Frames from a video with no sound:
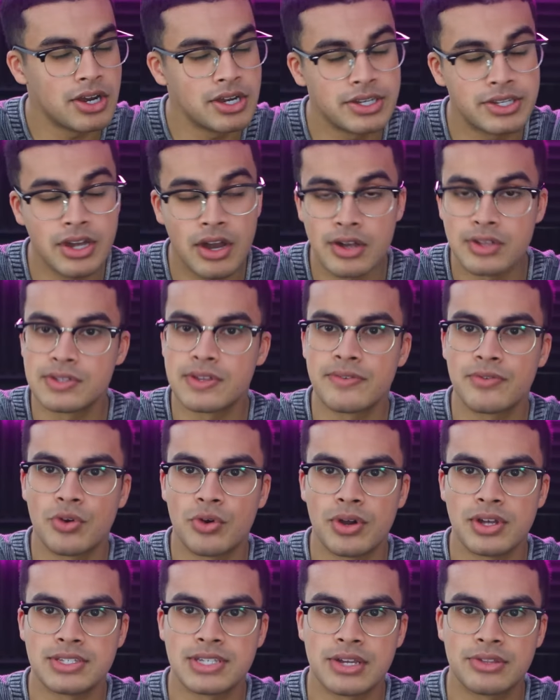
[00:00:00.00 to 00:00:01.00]
are tons of
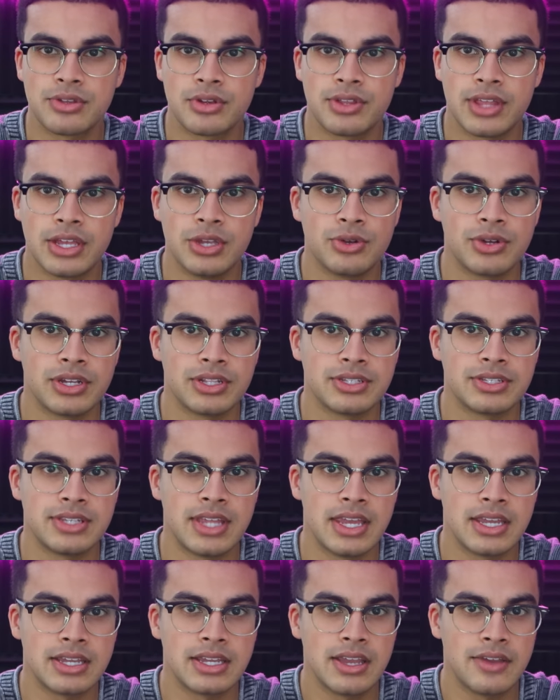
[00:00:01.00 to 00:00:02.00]
coins out there that you can
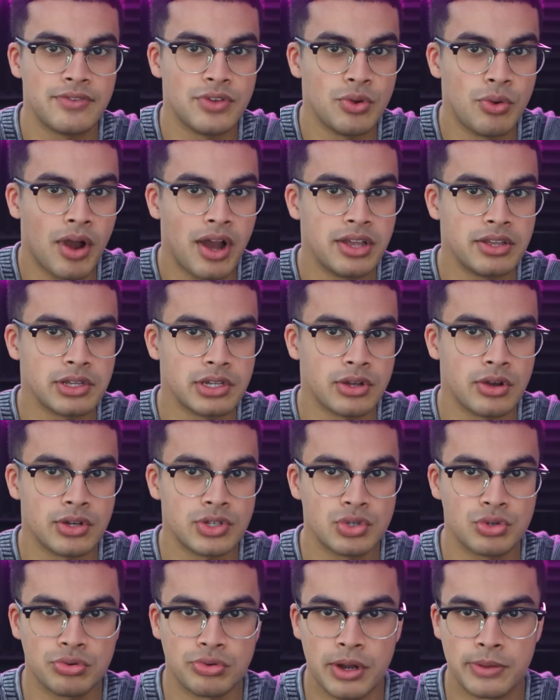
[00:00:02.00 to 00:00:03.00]
stake. If you want, you can go
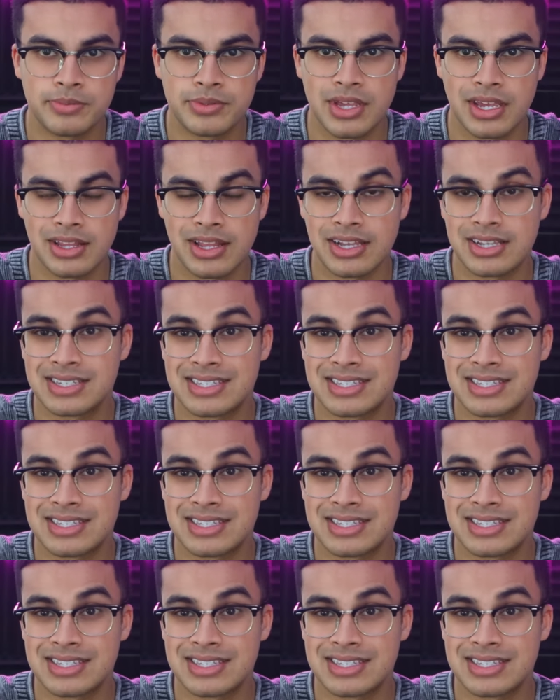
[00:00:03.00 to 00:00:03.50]
to a website like